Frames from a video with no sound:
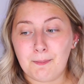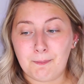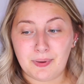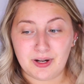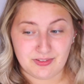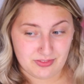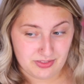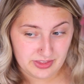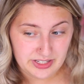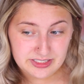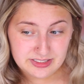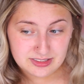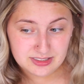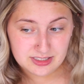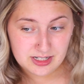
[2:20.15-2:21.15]
But if
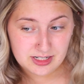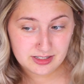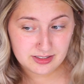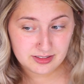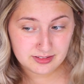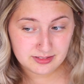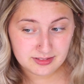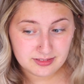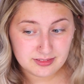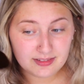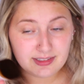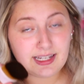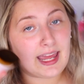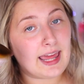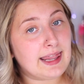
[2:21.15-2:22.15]
this
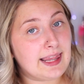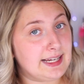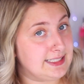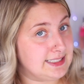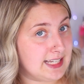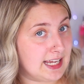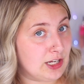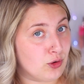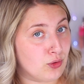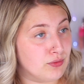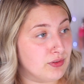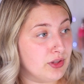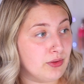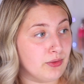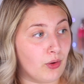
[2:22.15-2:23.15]
can like take
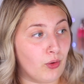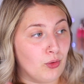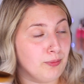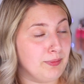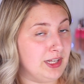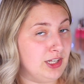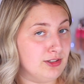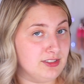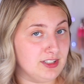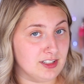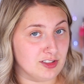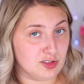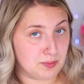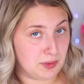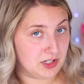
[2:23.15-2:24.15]
over the whole me using a
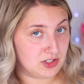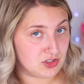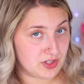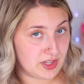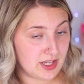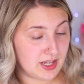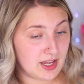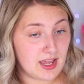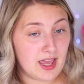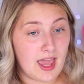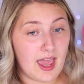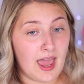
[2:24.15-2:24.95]
sponge thing,